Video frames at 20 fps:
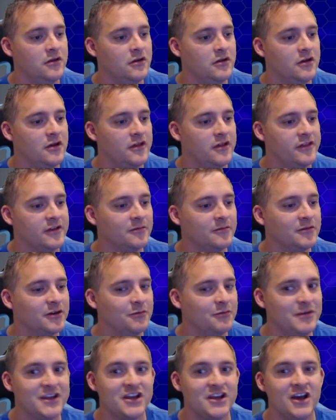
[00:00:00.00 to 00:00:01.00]
I think I'm going to
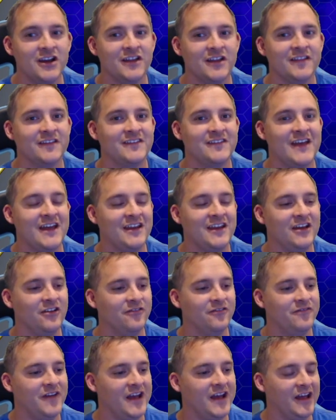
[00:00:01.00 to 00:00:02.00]
be cutting this
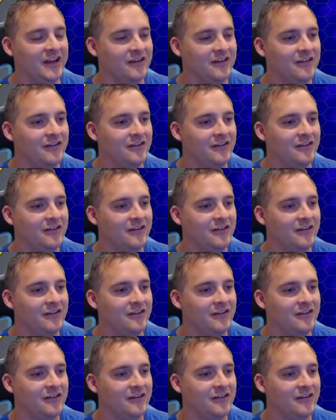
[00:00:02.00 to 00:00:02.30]
handheld fan.